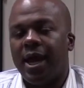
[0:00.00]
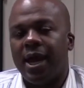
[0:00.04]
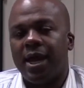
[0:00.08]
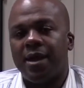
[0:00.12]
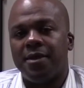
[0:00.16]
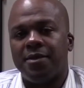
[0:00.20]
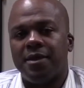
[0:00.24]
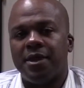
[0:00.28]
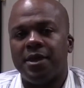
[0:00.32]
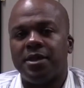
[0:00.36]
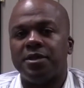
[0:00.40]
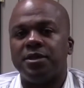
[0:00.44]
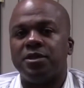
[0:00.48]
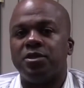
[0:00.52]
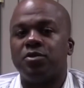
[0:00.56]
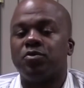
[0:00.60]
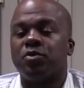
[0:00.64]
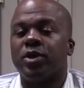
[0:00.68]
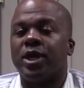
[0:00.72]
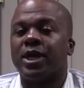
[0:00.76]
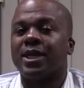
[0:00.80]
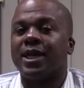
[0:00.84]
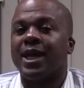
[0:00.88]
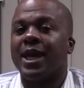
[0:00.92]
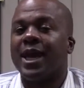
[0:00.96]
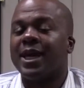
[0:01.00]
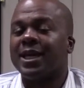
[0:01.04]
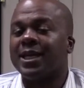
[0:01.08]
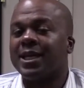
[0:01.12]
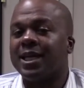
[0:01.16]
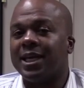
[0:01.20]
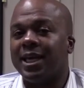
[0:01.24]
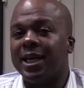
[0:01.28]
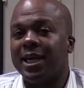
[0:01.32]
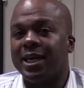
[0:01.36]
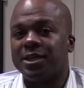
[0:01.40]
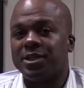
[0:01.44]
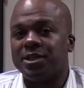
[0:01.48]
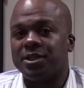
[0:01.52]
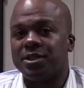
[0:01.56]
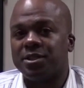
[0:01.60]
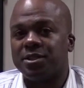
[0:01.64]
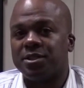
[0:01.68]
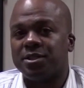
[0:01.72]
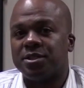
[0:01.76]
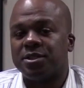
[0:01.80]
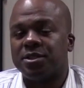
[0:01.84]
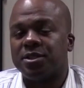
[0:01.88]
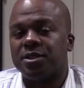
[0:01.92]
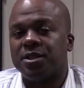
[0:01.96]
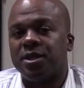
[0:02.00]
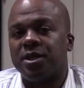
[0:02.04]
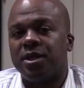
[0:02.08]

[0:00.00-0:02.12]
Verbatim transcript: and then direct acting agents,